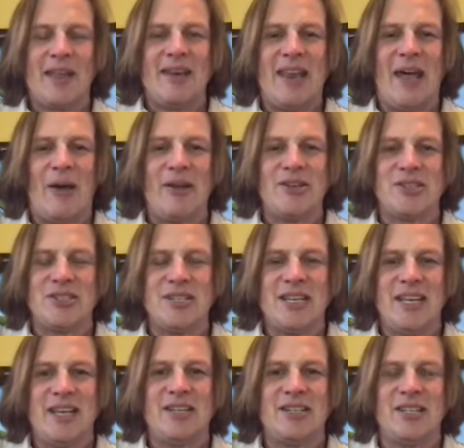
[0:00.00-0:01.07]
Now I just
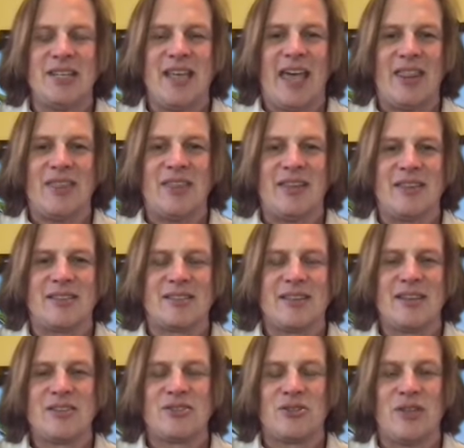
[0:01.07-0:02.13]
need to get
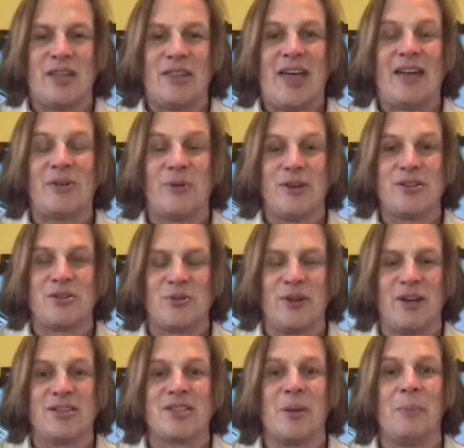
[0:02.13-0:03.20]
this so that that green
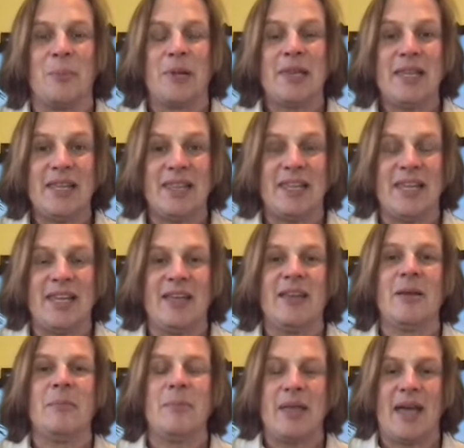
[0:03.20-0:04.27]
screen is
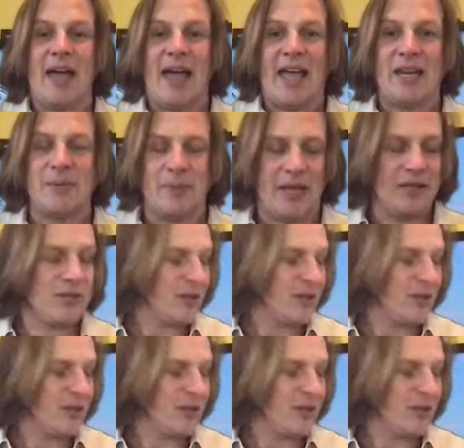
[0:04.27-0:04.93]
completely behind me.